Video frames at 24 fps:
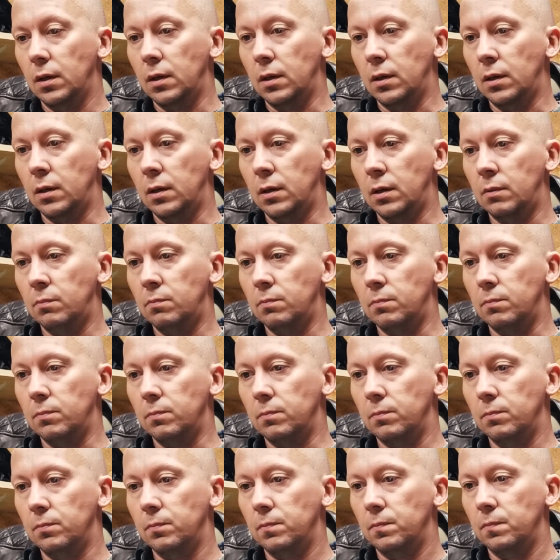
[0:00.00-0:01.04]
Yeah,
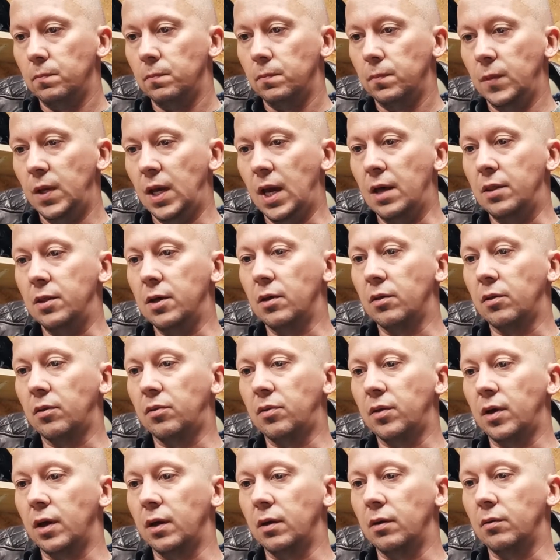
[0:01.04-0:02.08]
the other
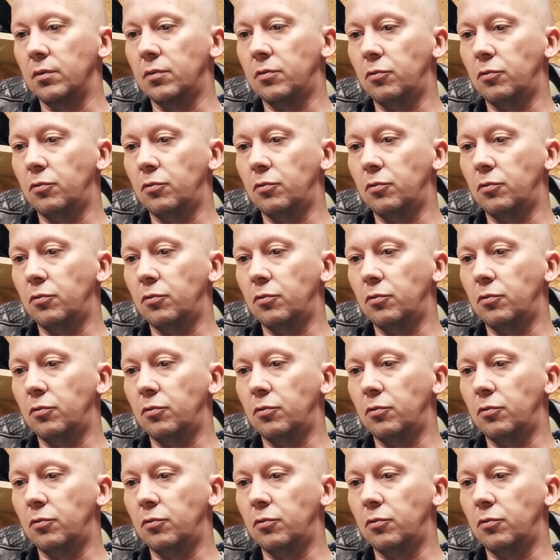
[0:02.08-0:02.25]
thing,